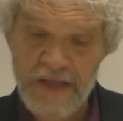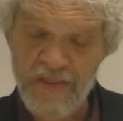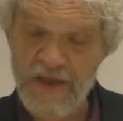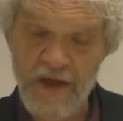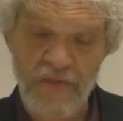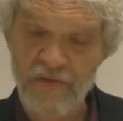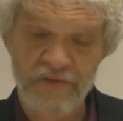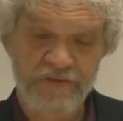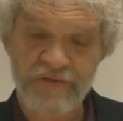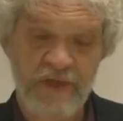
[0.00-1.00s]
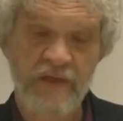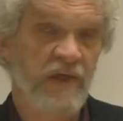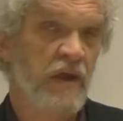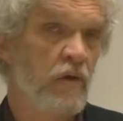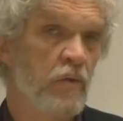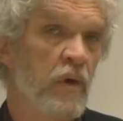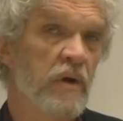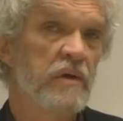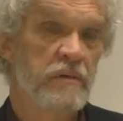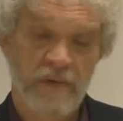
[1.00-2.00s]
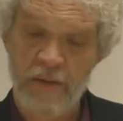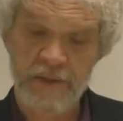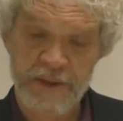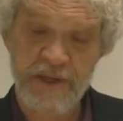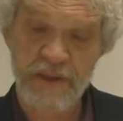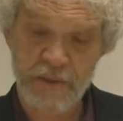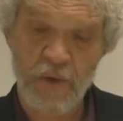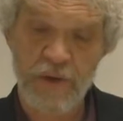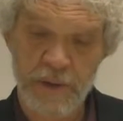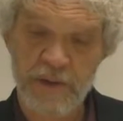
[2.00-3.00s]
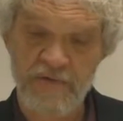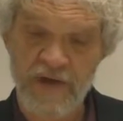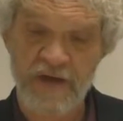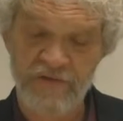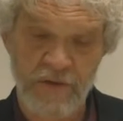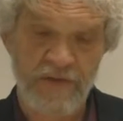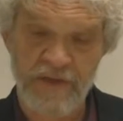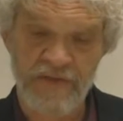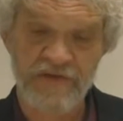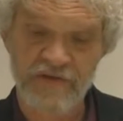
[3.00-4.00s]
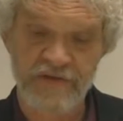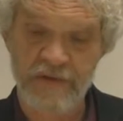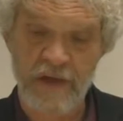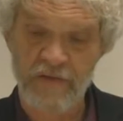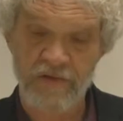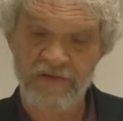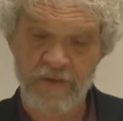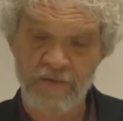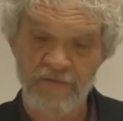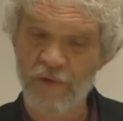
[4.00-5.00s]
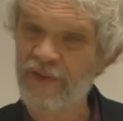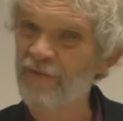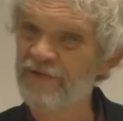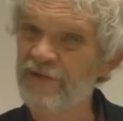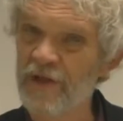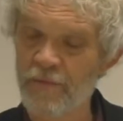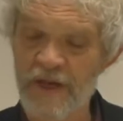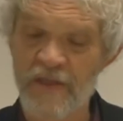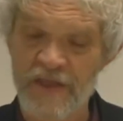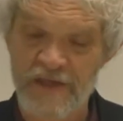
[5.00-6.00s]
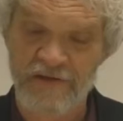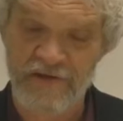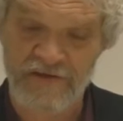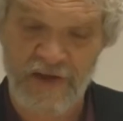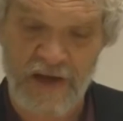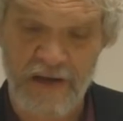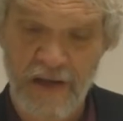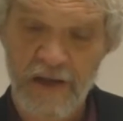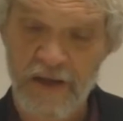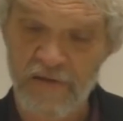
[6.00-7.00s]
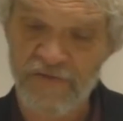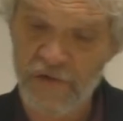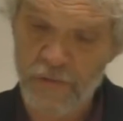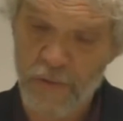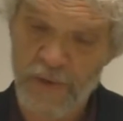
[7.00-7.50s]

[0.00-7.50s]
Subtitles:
The others, they don't work. C is where you should have got to. I think this is another example of one that was a little bit on the easy side if you were